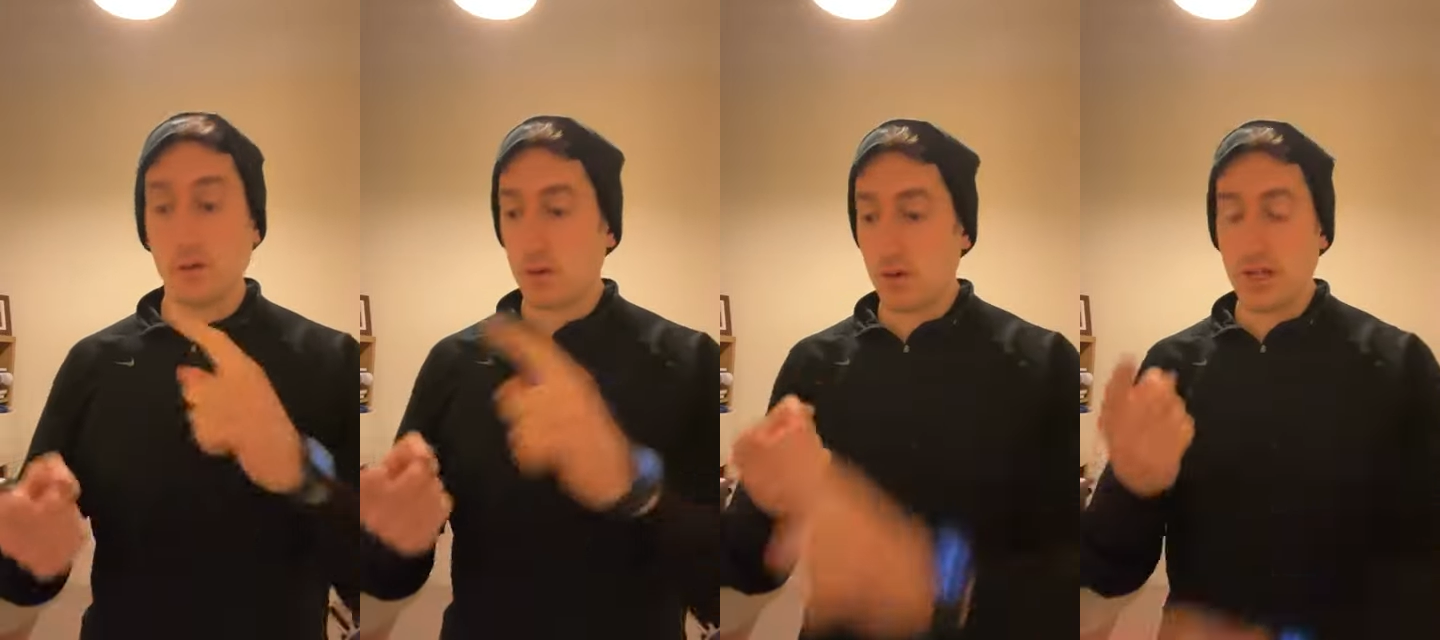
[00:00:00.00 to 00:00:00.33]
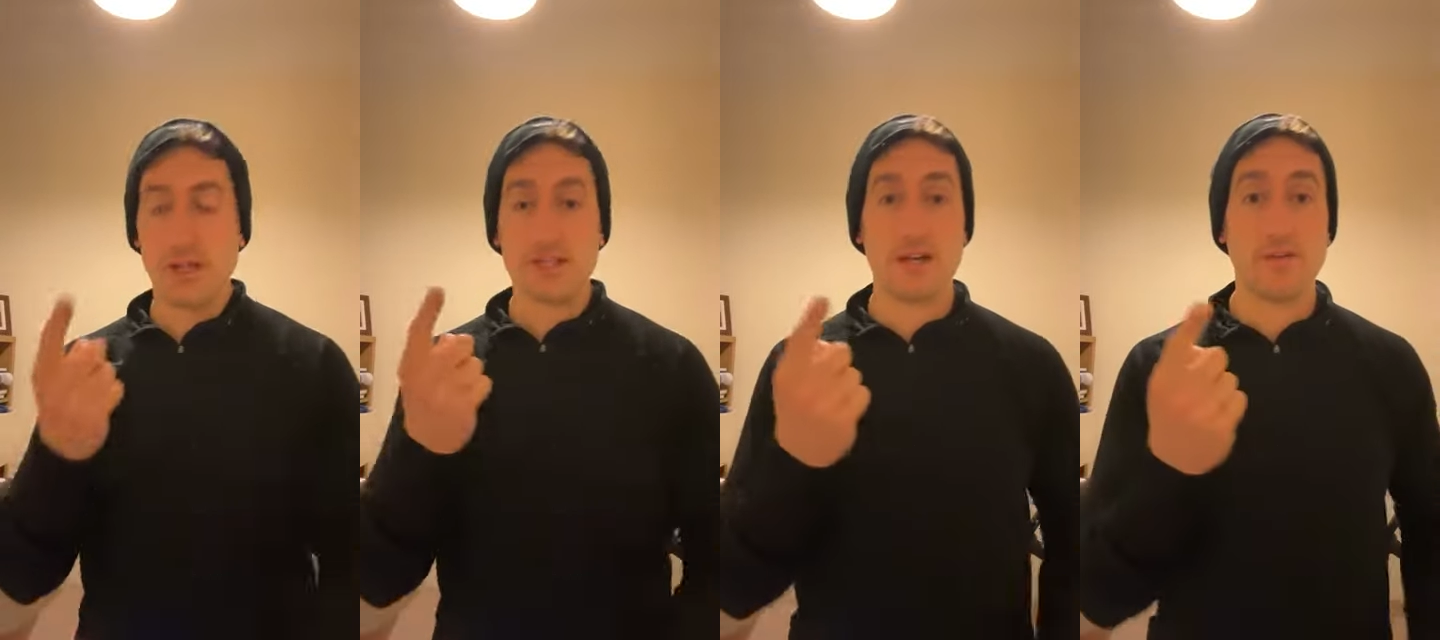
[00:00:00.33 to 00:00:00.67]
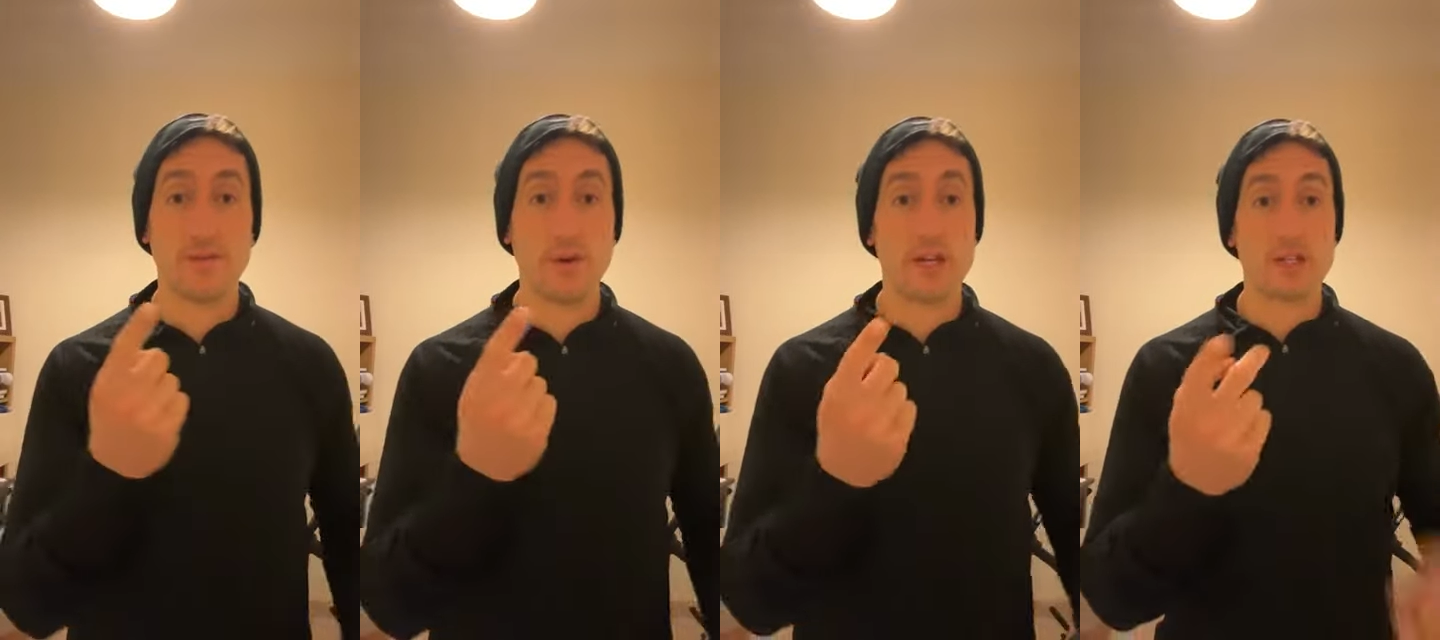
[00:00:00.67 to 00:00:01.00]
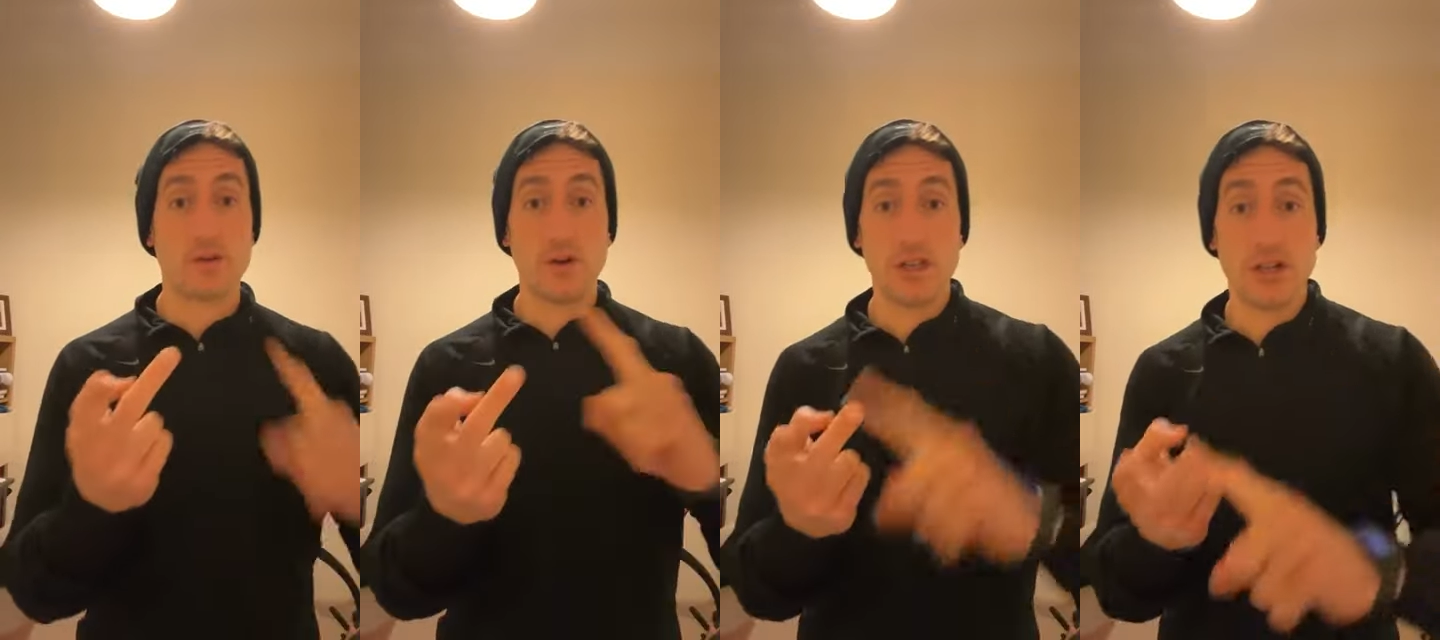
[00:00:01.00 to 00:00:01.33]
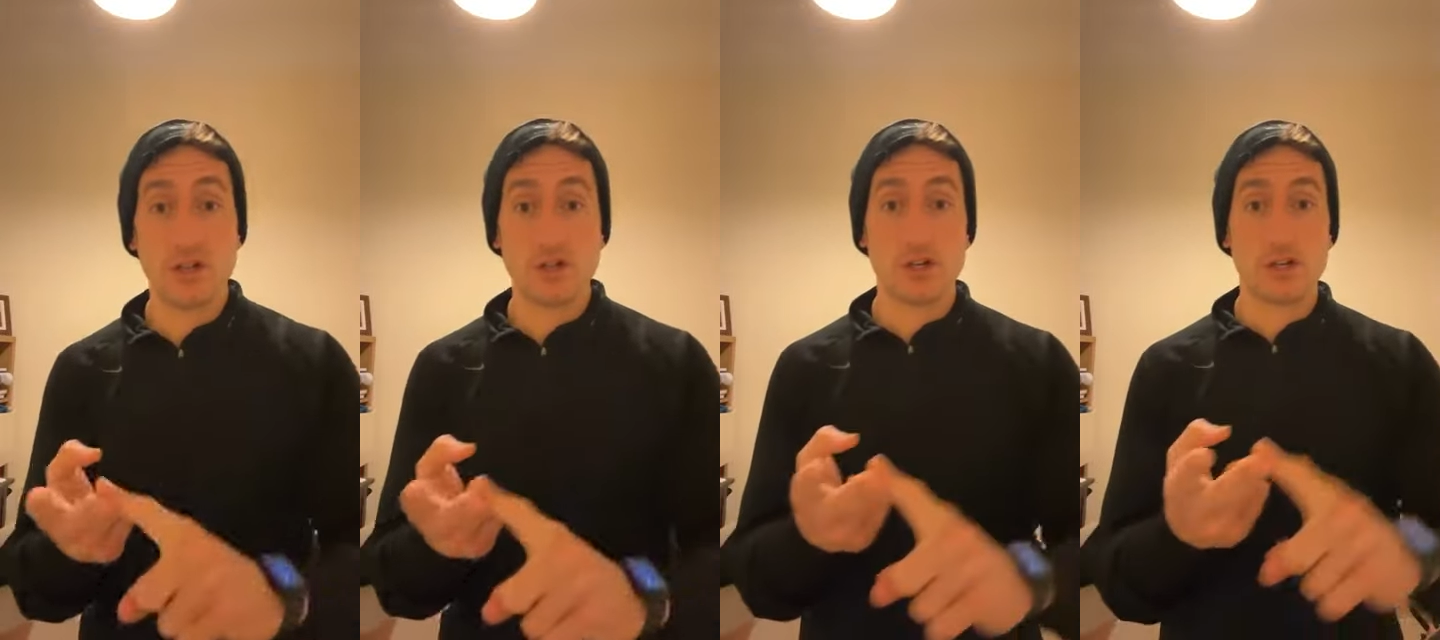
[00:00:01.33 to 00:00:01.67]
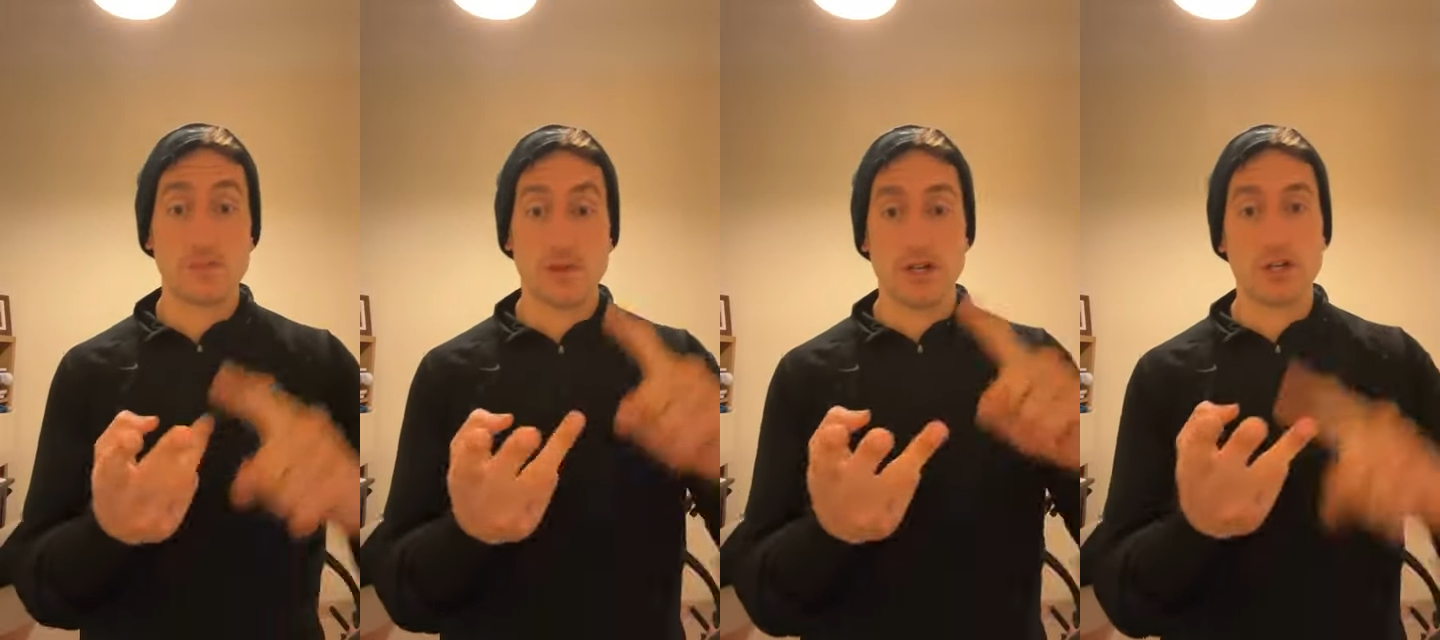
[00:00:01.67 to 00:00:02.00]
create that self-awareness, create that
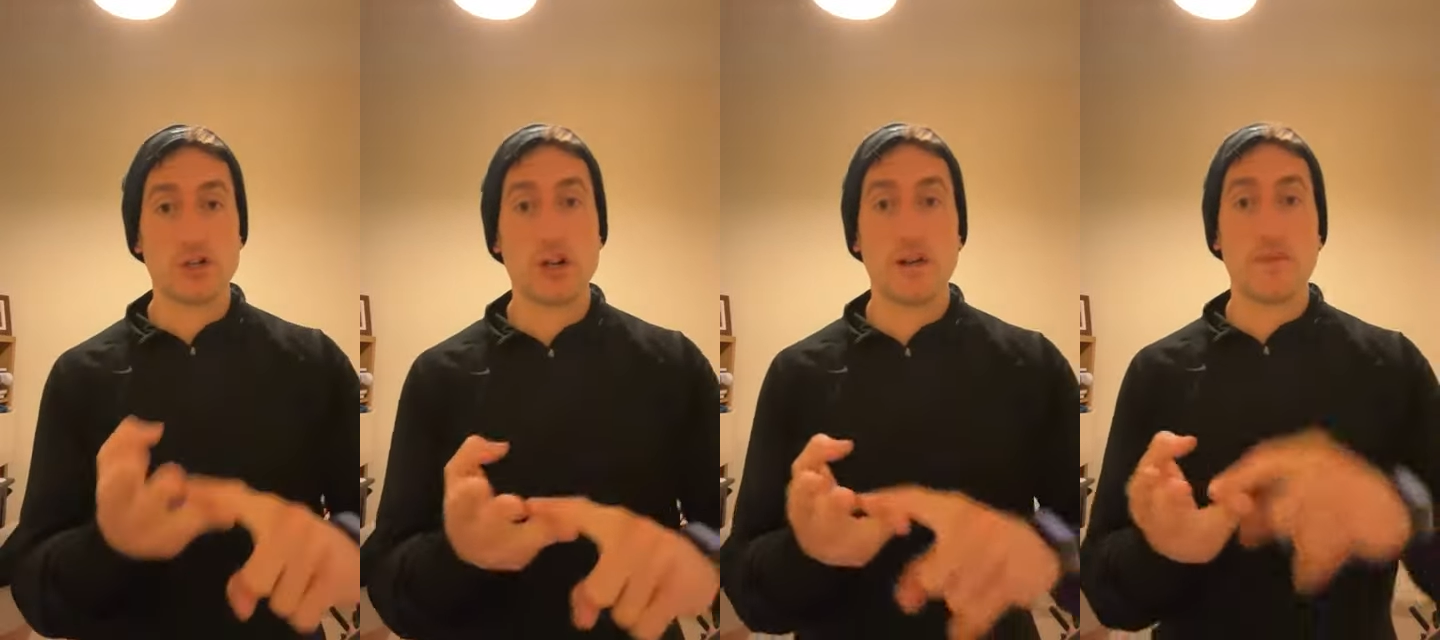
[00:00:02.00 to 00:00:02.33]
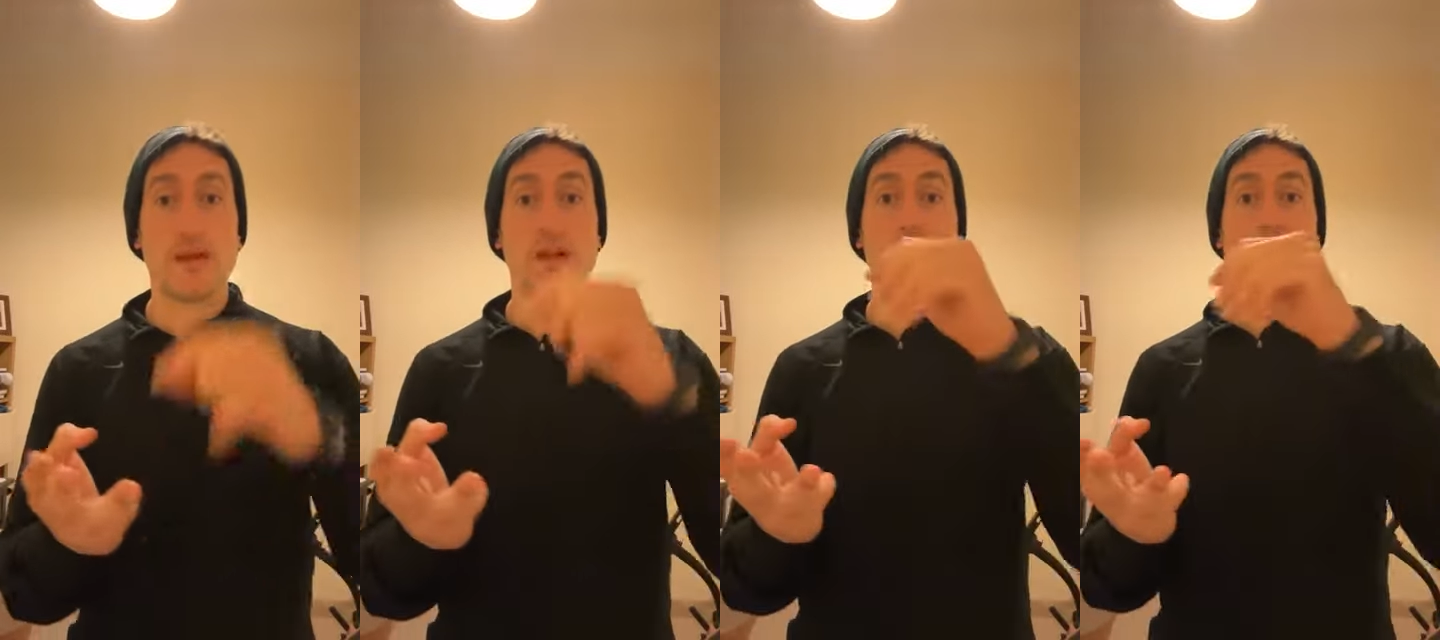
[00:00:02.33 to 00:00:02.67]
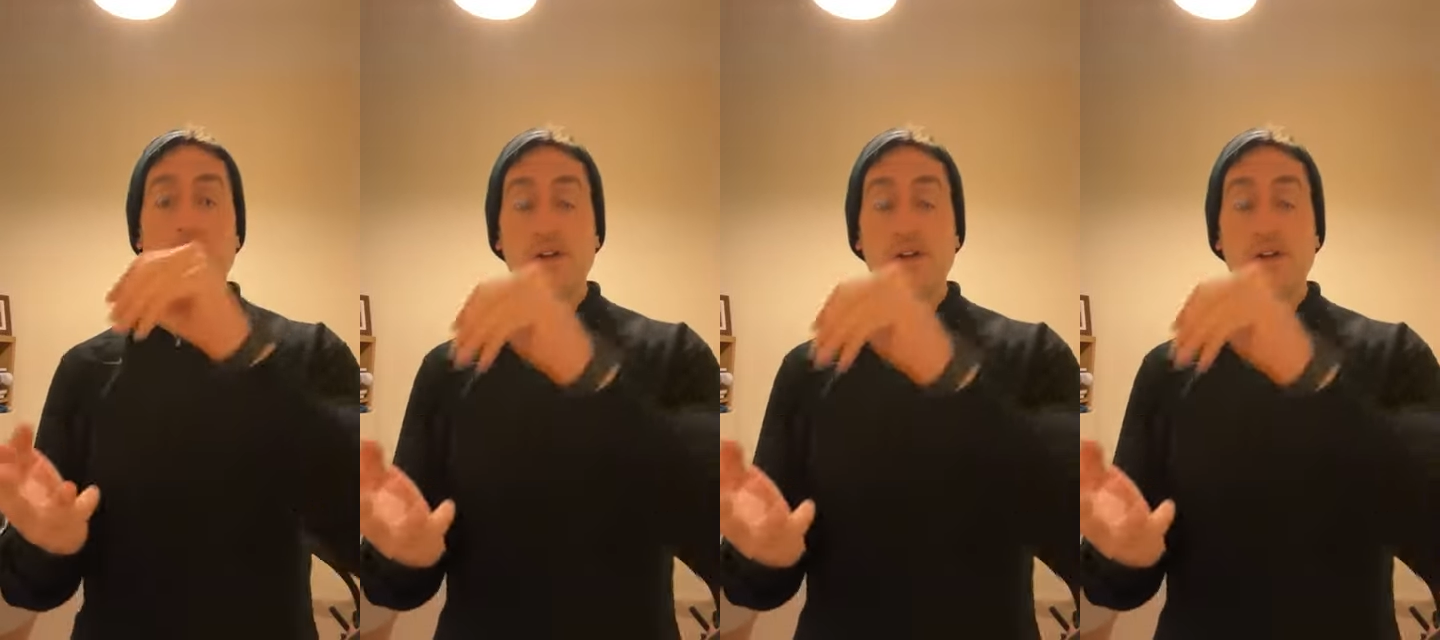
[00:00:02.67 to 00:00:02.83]
nutrition plan and training plan